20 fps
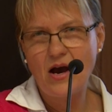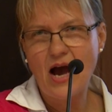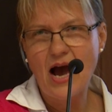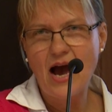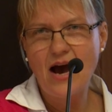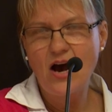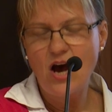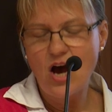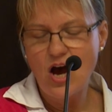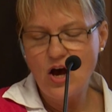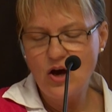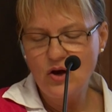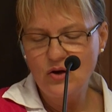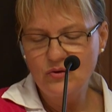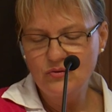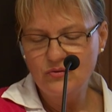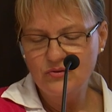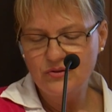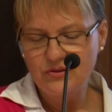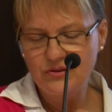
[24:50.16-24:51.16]
our
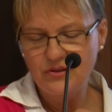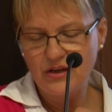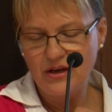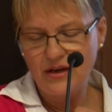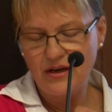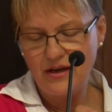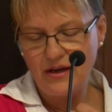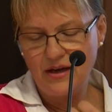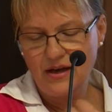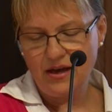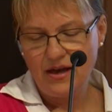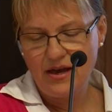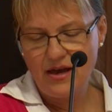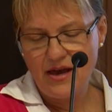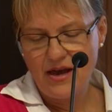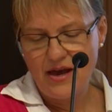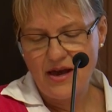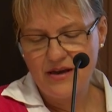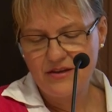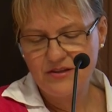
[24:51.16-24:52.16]
own
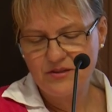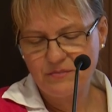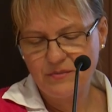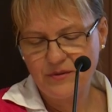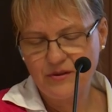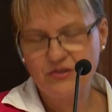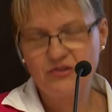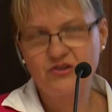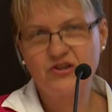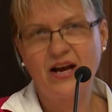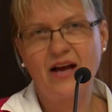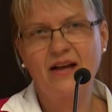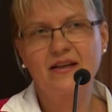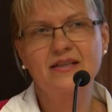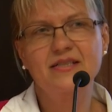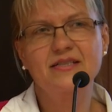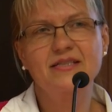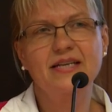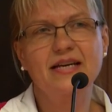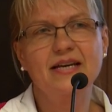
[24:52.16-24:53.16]

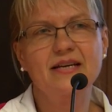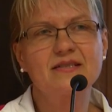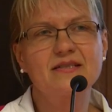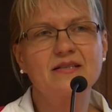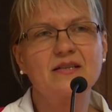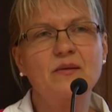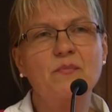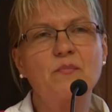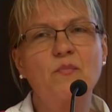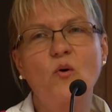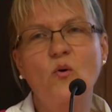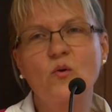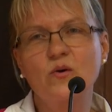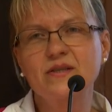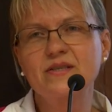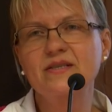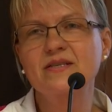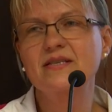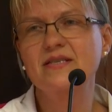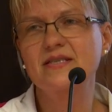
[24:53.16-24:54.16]
spirituality is an
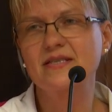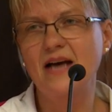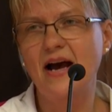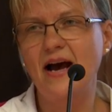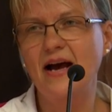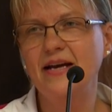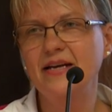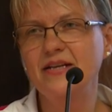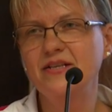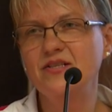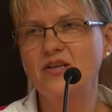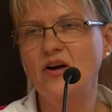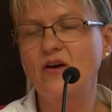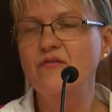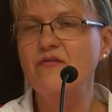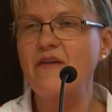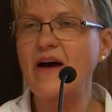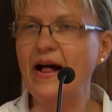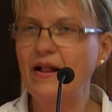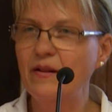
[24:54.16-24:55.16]
important side
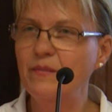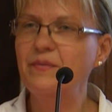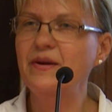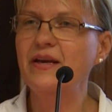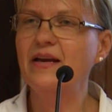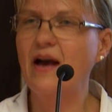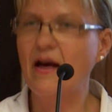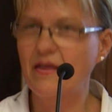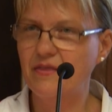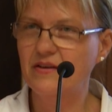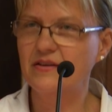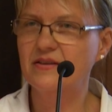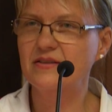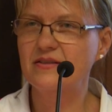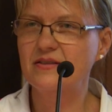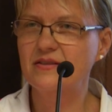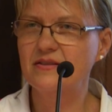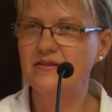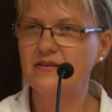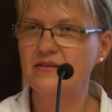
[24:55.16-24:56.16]
of helping
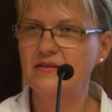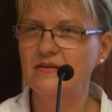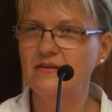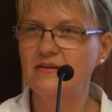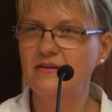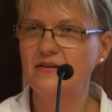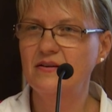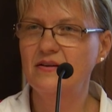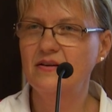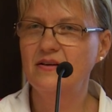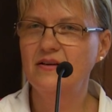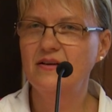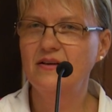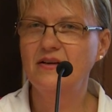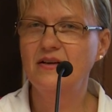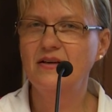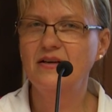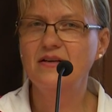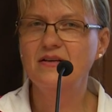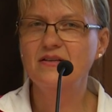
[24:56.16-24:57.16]
others.
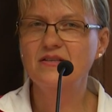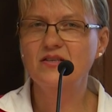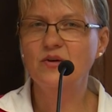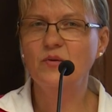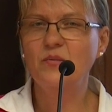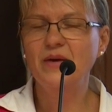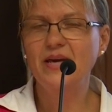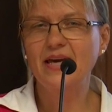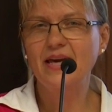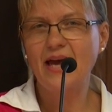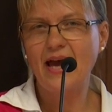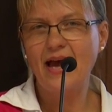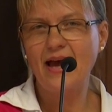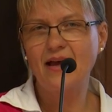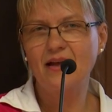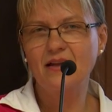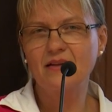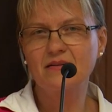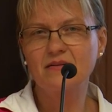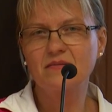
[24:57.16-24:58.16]
So we
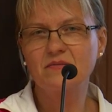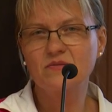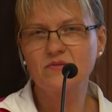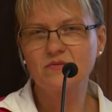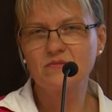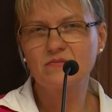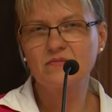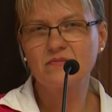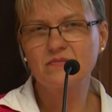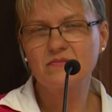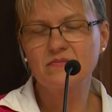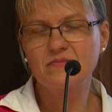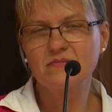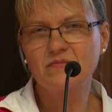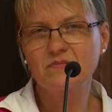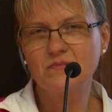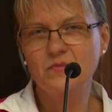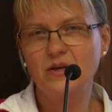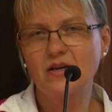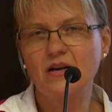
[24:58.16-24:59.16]
can
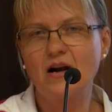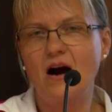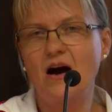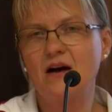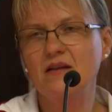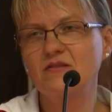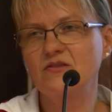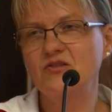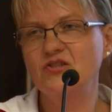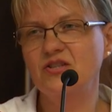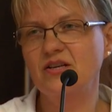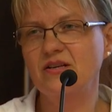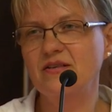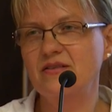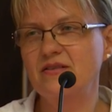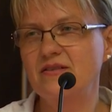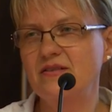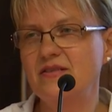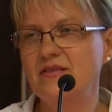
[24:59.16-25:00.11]
we can't just